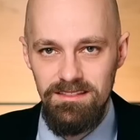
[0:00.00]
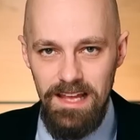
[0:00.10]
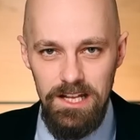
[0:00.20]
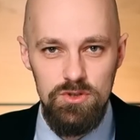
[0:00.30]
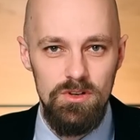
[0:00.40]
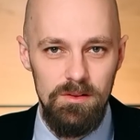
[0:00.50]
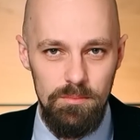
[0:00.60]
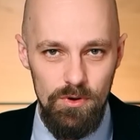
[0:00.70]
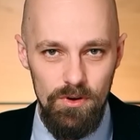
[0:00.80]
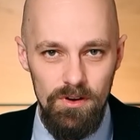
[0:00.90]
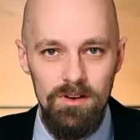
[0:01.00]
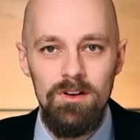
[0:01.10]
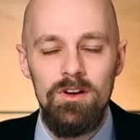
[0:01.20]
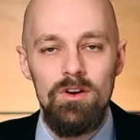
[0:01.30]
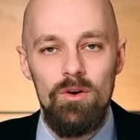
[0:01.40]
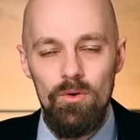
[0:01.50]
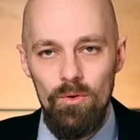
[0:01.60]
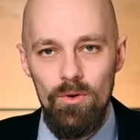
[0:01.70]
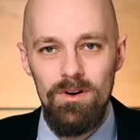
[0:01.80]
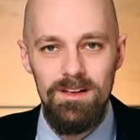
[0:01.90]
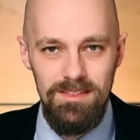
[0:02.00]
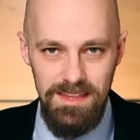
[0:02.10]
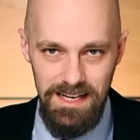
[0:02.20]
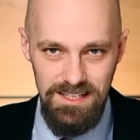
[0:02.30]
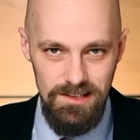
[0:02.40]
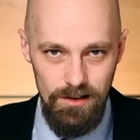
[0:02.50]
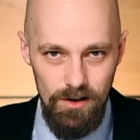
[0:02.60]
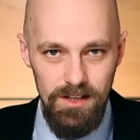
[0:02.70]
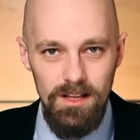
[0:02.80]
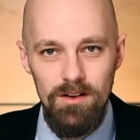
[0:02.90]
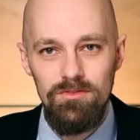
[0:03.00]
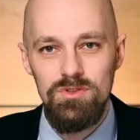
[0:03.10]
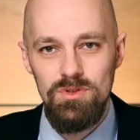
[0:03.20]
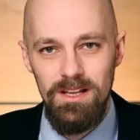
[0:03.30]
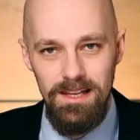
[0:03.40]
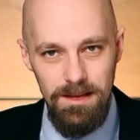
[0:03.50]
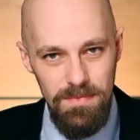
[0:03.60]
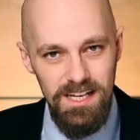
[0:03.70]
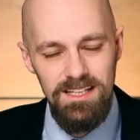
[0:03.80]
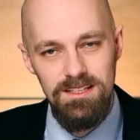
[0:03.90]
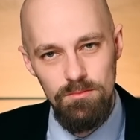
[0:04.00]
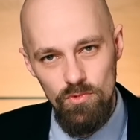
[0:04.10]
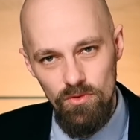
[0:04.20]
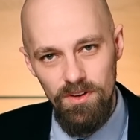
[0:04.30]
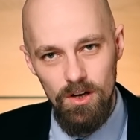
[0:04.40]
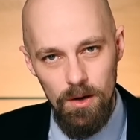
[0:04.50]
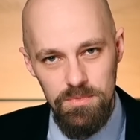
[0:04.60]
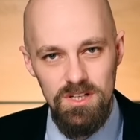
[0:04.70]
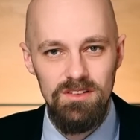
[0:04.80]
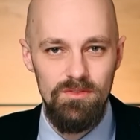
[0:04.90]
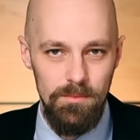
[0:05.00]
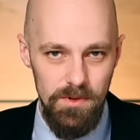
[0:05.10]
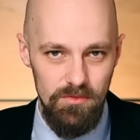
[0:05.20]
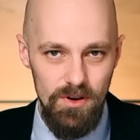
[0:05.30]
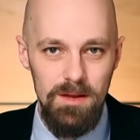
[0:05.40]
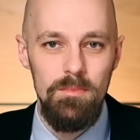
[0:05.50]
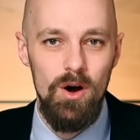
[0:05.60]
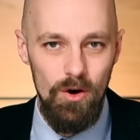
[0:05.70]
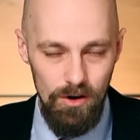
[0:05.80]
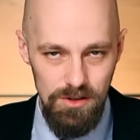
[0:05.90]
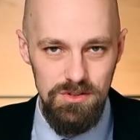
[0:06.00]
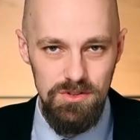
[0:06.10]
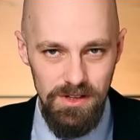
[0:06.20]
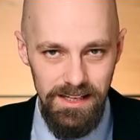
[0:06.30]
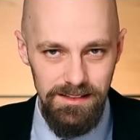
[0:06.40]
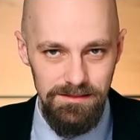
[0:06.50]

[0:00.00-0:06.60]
natural blur or that is long enough to eliminate the moving object from the frame altogether.